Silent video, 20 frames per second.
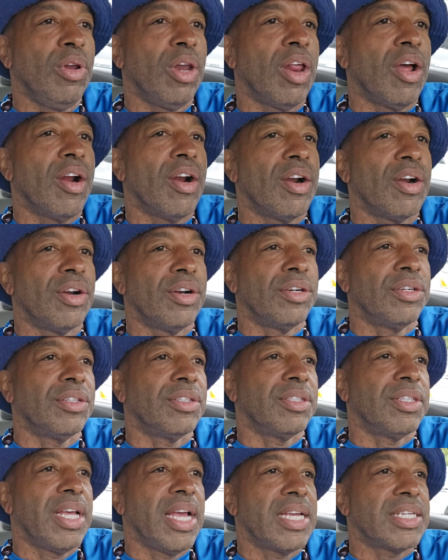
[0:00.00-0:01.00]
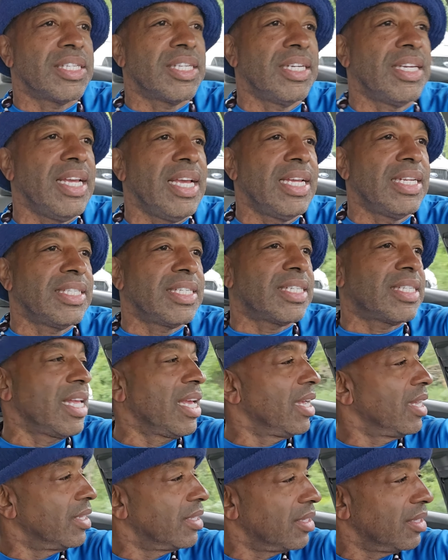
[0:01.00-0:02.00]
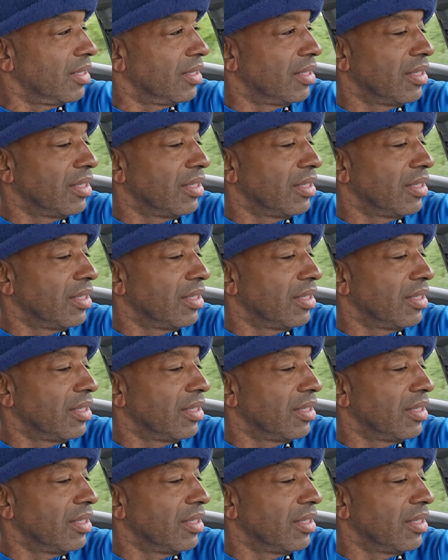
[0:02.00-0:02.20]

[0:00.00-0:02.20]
learn there's an instinct.